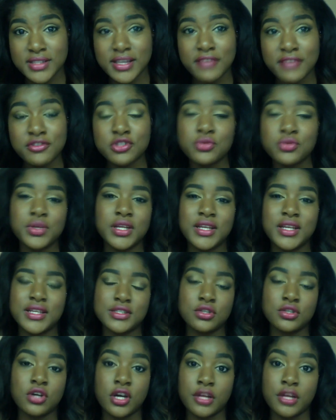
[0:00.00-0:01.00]
After 20 days,
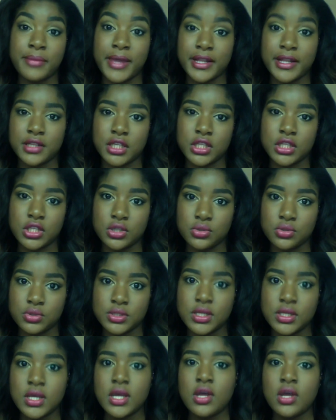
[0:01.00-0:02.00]
it'll automatically close
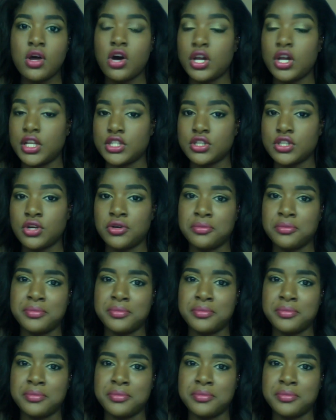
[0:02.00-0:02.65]
on its own.